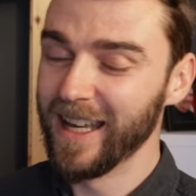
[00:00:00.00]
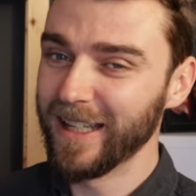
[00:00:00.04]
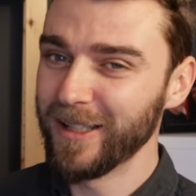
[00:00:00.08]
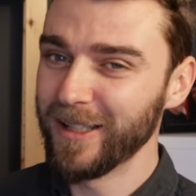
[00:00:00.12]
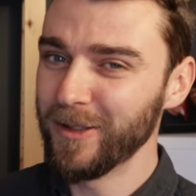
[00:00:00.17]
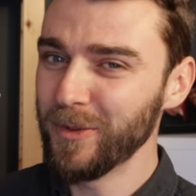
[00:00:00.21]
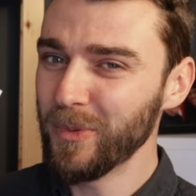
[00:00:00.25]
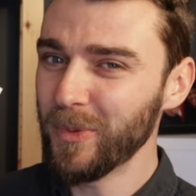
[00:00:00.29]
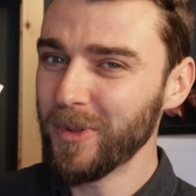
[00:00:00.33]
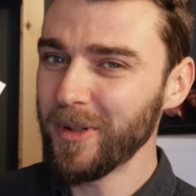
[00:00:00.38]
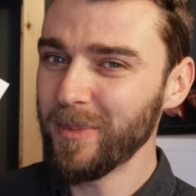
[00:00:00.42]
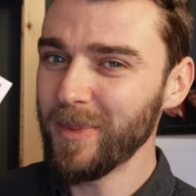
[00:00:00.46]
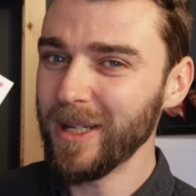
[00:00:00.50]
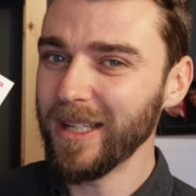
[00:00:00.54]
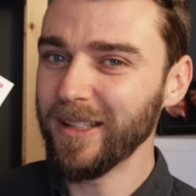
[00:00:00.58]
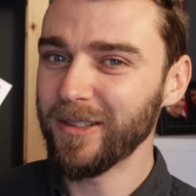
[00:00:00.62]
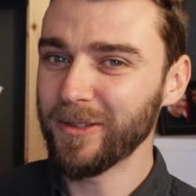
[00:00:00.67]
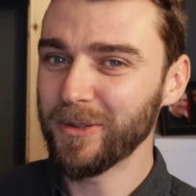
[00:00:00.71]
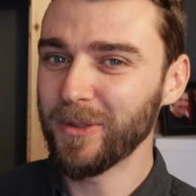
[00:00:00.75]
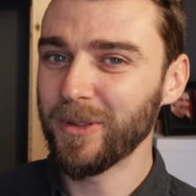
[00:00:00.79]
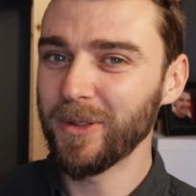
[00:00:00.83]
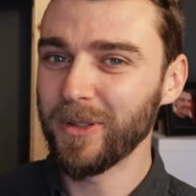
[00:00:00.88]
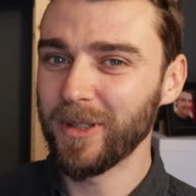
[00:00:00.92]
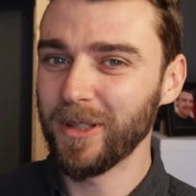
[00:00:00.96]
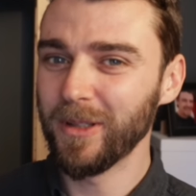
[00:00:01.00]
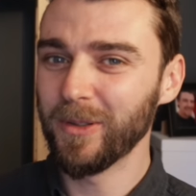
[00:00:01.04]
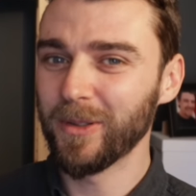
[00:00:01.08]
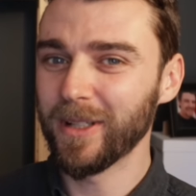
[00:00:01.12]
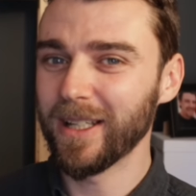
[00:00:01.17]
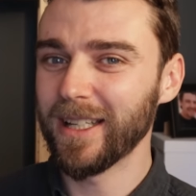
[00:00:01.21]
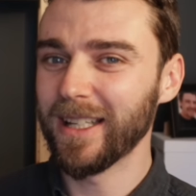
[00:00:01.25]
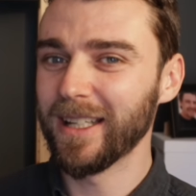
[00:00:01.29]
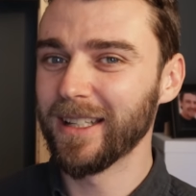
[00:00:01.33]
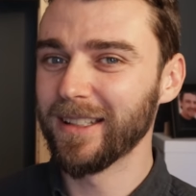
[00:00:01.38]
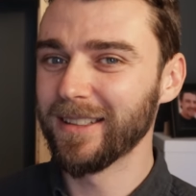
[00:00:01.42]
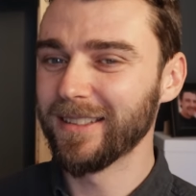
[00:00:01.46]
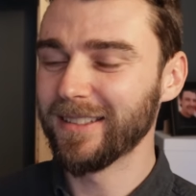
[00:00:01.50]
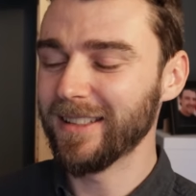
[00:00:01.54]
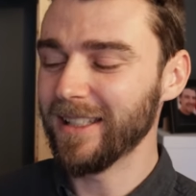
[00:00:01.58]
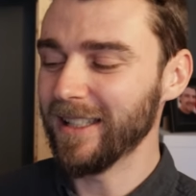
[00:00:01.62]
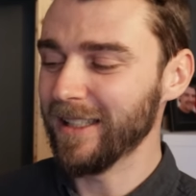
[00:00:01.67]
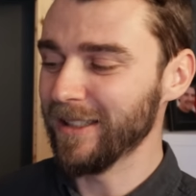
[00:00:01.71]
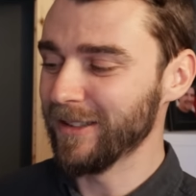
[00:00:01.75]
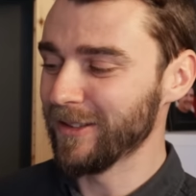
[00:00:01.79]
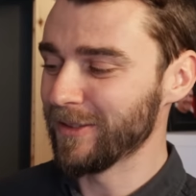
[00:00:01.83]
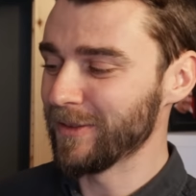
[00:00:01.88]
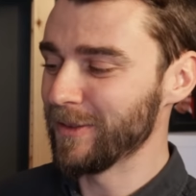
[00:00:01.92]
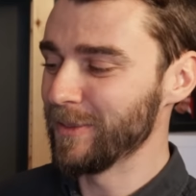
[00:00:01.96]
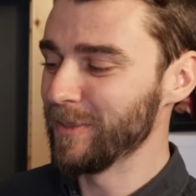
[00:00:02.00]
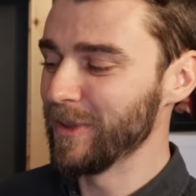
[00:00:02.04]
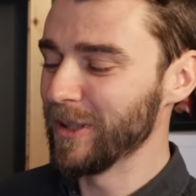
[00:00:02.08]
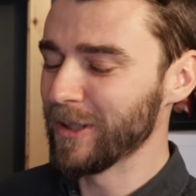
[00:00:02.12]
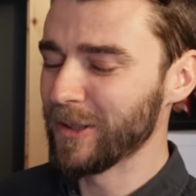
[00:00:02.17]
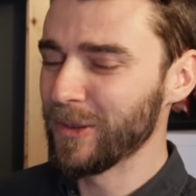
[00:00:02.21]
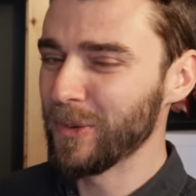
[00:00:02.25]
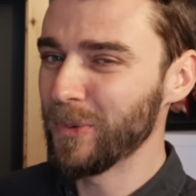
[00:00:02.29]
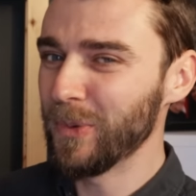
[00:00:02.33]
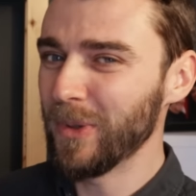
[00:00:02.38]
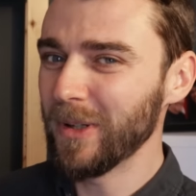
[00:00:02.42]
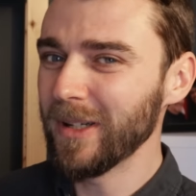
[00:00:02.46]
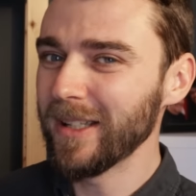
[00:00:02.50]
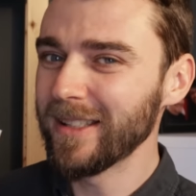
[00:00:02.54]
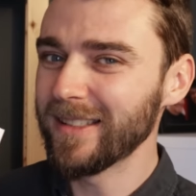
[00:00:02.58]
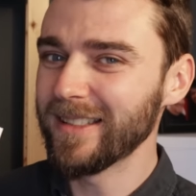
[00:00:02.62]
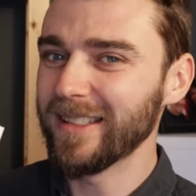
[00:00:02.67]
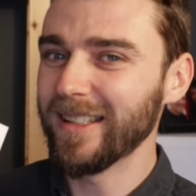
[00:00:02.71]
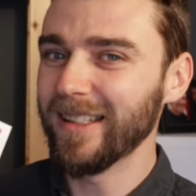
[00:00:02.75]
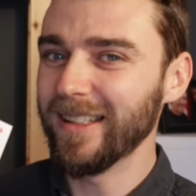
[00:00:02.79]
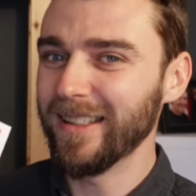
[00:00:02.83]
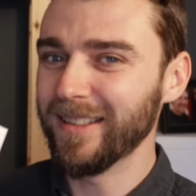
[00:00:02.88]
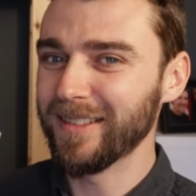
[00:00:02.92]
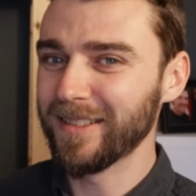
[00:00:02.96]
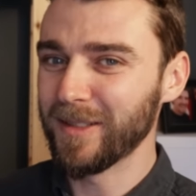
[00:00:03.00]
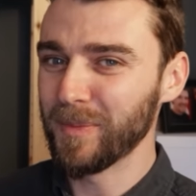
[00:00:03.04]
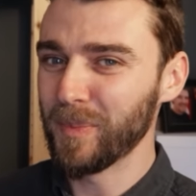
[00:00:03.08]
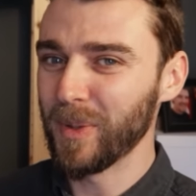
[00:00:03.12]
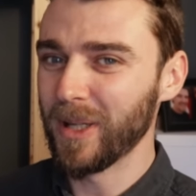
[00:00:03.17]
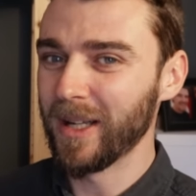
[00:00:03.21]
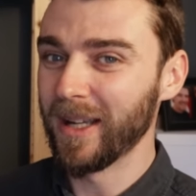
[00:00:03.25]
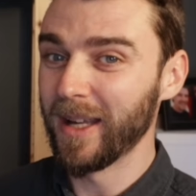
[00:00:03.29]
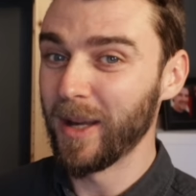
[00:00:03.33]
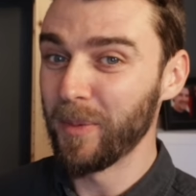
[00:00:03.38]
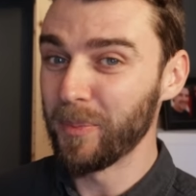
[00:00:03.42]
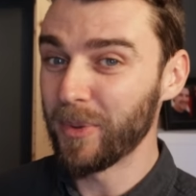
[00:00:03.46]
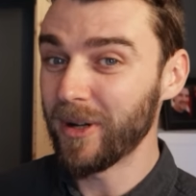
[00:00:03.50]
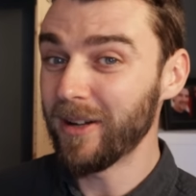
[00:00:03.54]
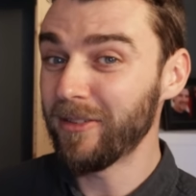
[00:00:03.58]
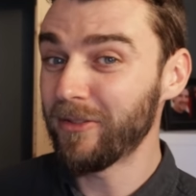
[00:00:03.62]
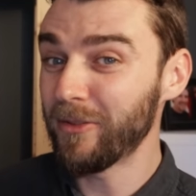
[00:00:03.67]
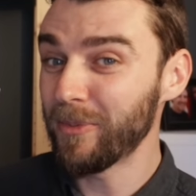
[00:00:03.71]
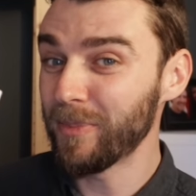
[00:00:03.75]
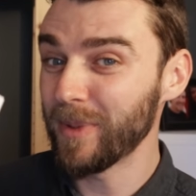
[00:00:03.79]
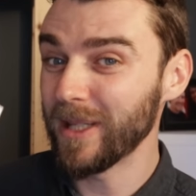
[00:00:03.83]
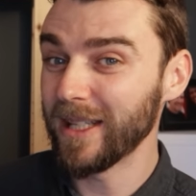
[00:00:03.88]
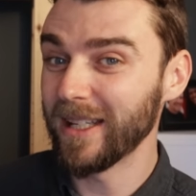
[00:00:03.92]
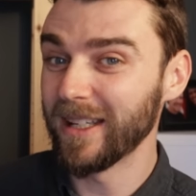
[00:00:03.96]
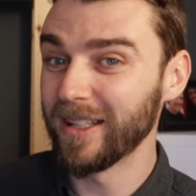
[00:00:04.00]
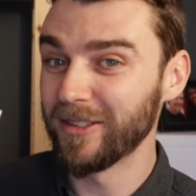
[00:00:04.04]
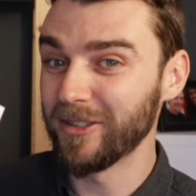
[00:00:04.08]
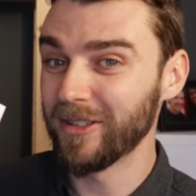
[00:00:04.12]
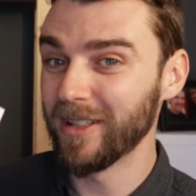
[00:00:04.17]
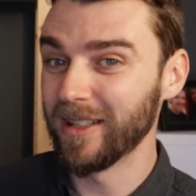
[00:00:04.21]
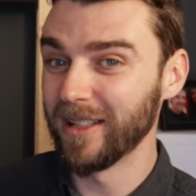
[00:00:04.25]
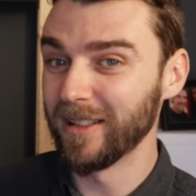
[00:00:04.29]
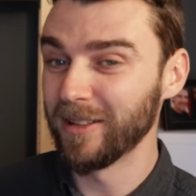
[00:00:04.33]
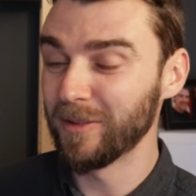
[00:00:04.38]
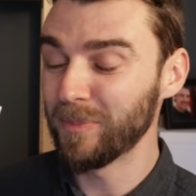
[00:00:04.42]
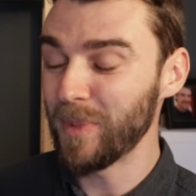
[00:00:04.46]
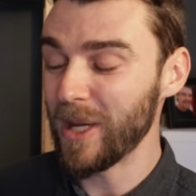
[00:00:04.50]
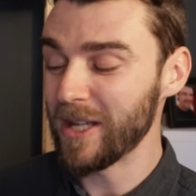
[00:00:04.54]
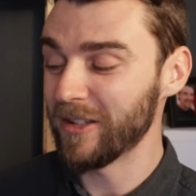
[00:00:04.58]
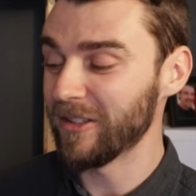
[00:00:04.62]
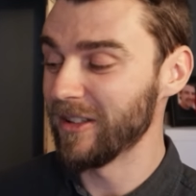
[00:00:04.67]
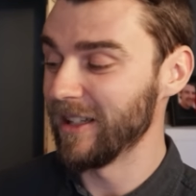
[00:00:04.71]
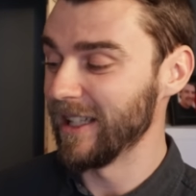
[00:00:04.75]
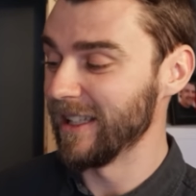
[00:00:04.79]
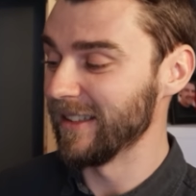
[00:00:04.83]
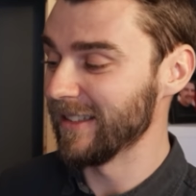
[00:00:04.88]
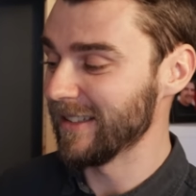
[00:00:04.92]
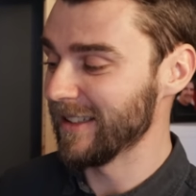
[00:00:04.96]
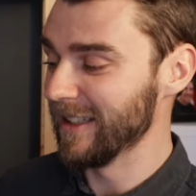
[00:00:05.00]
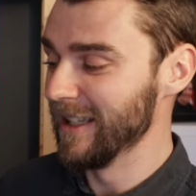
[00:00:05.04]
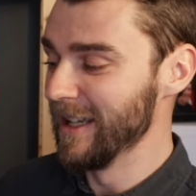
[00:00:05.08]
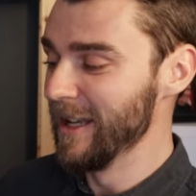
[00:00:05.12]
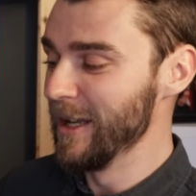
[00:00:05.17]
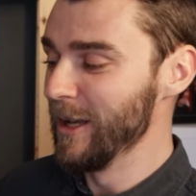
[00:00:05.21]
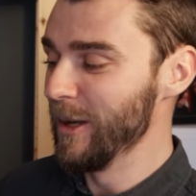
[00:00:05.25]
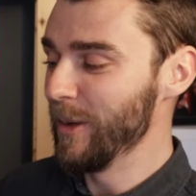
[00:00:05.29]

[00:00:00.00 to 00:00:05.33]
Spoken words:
You want to make sure that you're getting seeds from a quality supplier, preferably a chili specialist,